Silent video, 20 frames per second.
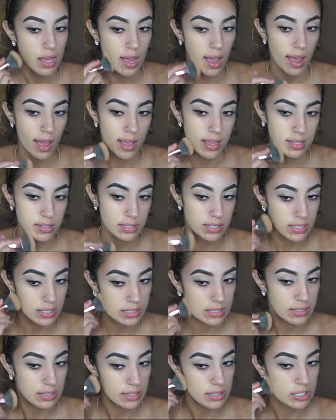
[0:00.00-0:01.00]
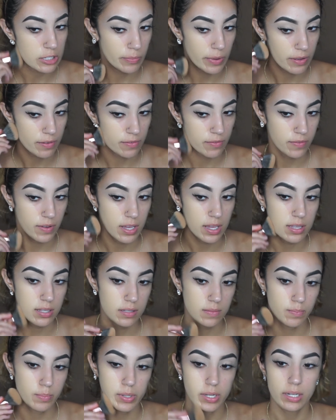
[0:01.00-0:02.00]
as it sits on my
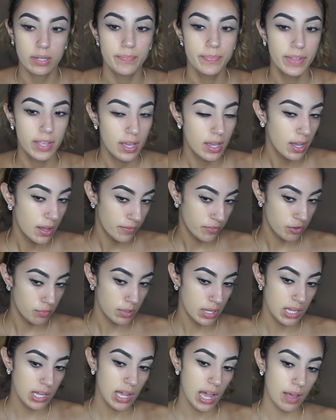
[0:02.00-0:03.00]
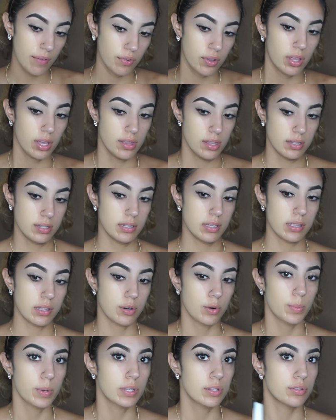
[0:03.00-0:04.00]
face. But for me, I feel like this is a
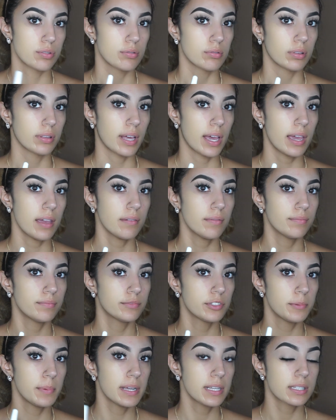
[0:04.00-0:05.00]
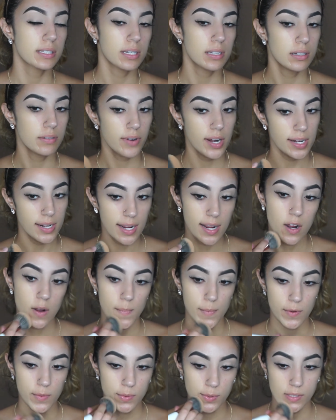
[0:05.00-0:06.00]
little bit too light for my skin right now,
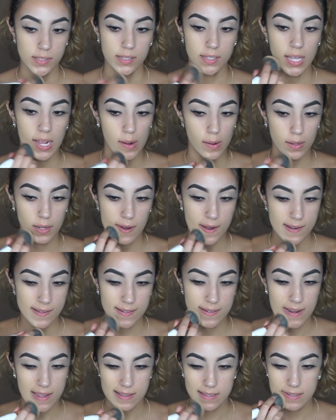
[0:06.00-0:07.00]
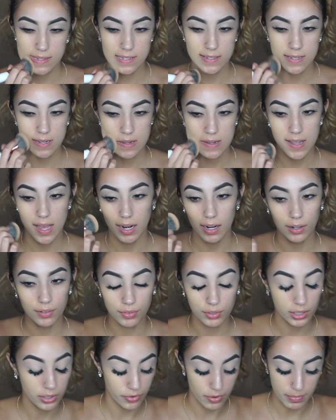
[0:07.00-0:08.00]
but we'll see how it oxidizes. I don't
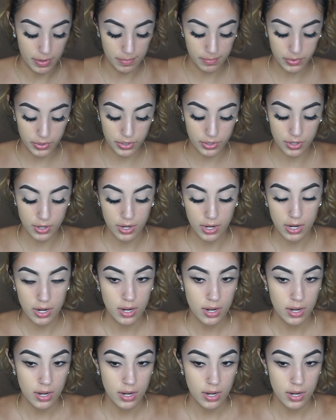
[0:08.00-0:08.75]
really remember